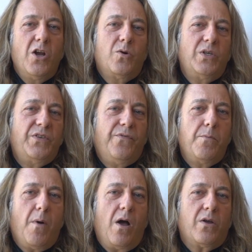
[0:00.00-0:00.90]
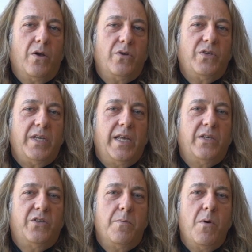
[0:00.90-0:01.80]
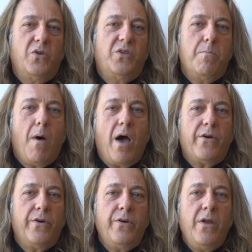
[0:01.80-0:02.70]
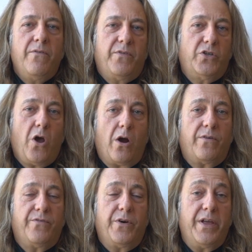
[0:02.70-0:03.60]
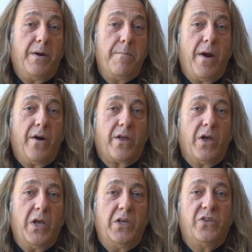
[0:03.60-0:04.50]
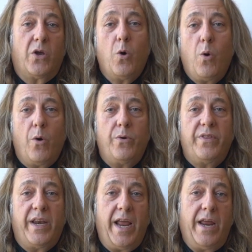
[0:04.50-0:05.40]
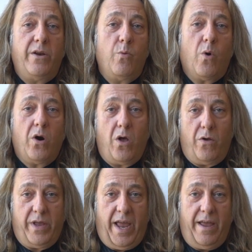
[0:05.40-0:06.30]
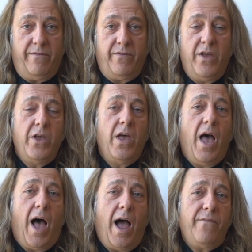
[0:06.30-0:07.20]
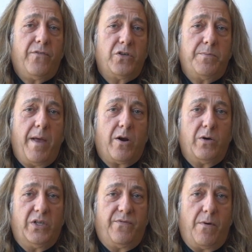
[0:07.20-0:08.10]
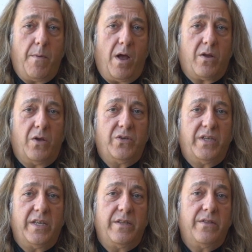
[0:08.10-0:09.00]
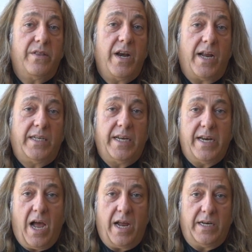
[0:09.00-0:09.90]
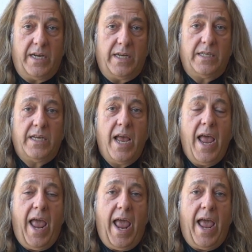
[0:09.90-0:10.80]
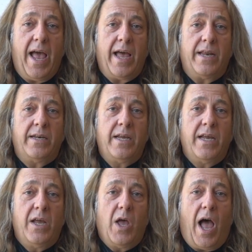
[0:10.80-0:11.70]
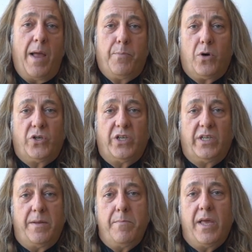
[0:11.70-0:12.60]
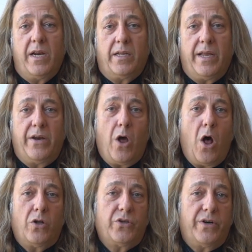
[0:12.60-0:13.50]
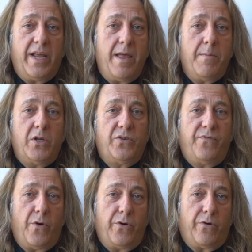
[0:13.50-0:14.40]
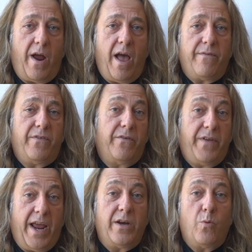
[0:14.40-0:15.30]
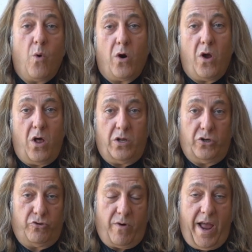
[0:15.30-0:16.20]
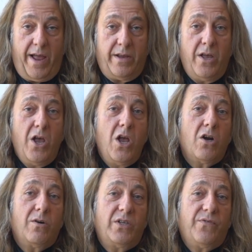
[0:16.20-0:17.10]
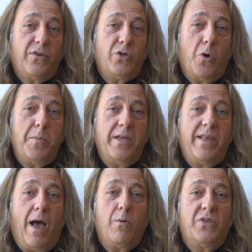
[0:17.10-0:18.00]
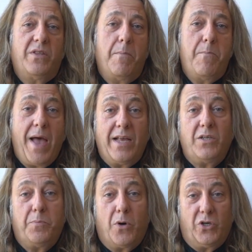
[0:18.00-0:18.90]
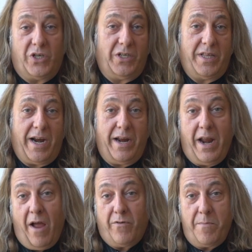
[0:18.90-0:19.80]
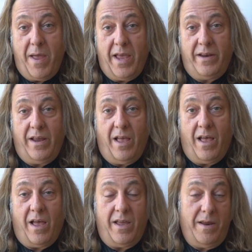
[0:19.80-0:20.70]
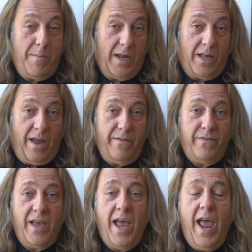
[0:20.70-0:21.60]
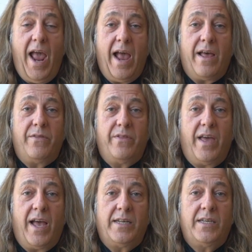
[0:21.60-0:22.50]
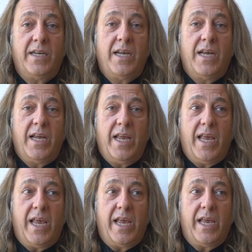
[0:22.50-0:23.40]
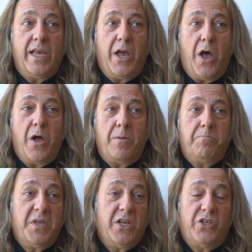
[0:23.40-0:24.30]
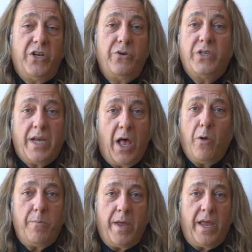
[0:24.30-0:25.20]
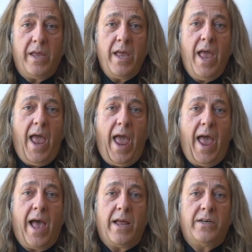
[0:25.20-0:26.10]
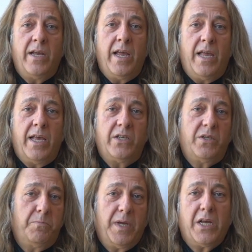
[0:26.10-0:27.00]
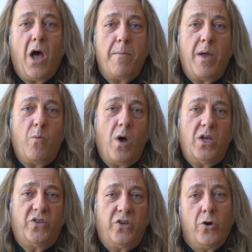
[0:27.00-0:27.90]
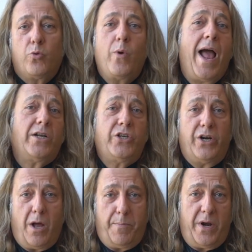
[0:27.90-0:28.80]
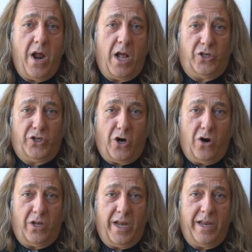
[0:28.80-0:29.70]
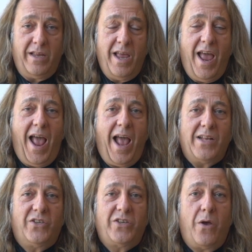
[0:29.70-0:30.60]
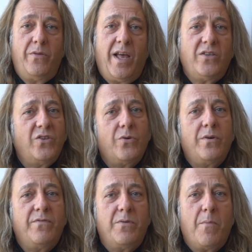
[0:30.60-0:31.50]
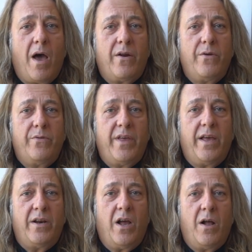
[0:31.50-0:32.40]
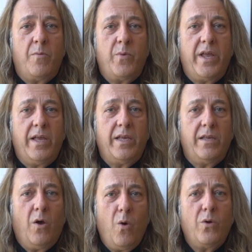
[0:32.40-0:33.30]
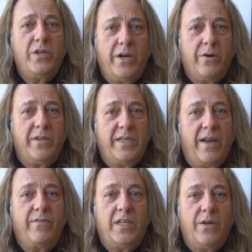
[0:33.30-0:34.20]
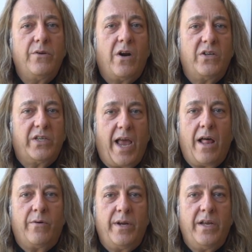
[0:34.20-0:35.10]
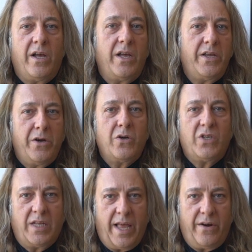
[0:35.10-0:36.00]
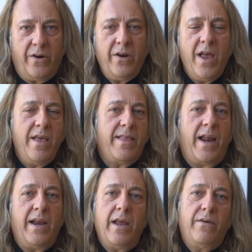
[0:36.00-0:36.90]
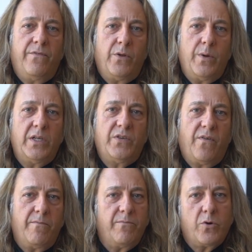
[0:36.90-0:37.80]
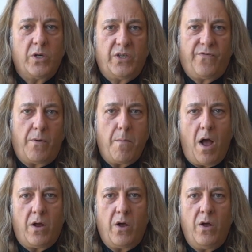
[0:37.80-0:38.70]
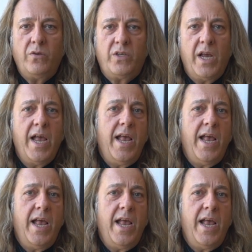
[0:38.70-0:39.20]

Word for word: Christopher Makos is the most modern photographer in America is a quote that Andy Warhol gave. I first met Christopher Makos in the 1990s and I purchased immediately an altered image photograph of Andy Warhol in drag. Christopher told me that was the best purchase that I'd ever made uh, in my life, and that he um, continued to help me. And his big comment was, "Ratchet up a notch, darling." And so that's sort of the motto that um, we hold here at the David Leonardis Gallery. Uh, years later, that influence from Christopher Makos.